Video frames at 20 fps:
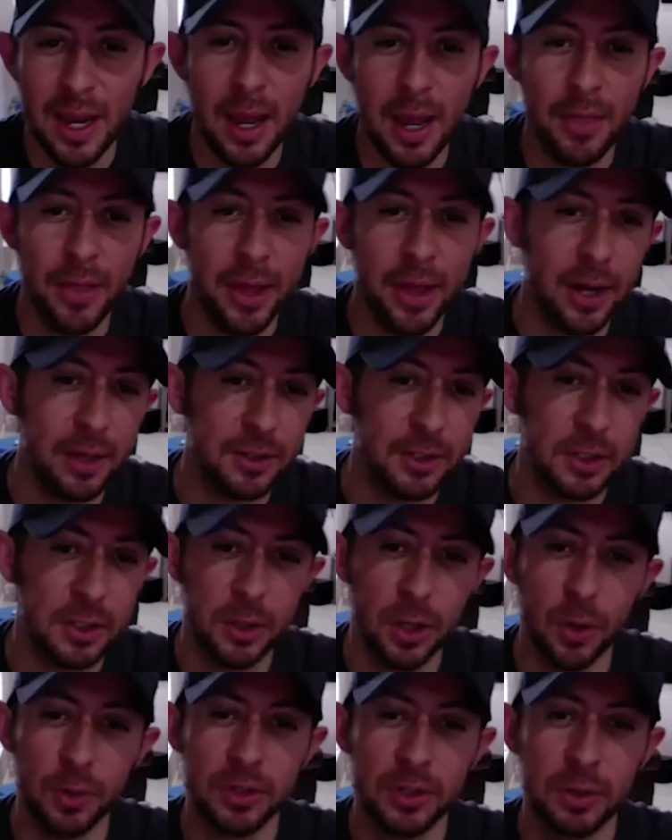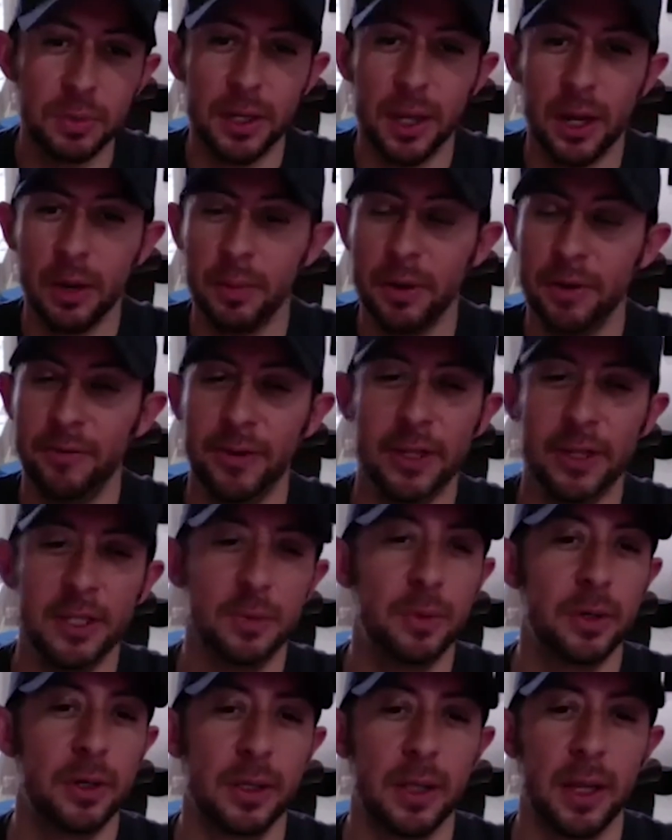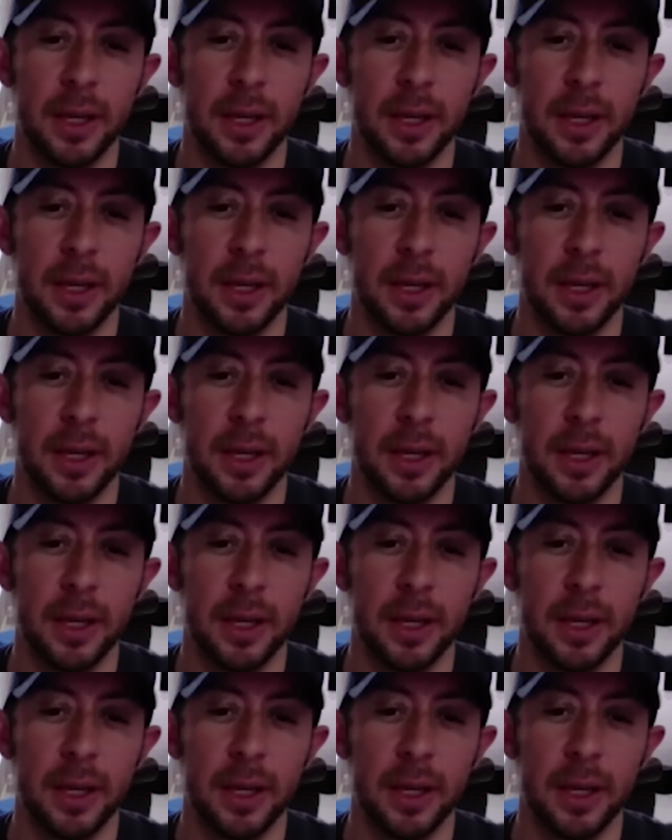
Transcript: and then I'll just throw something out on my Facebook.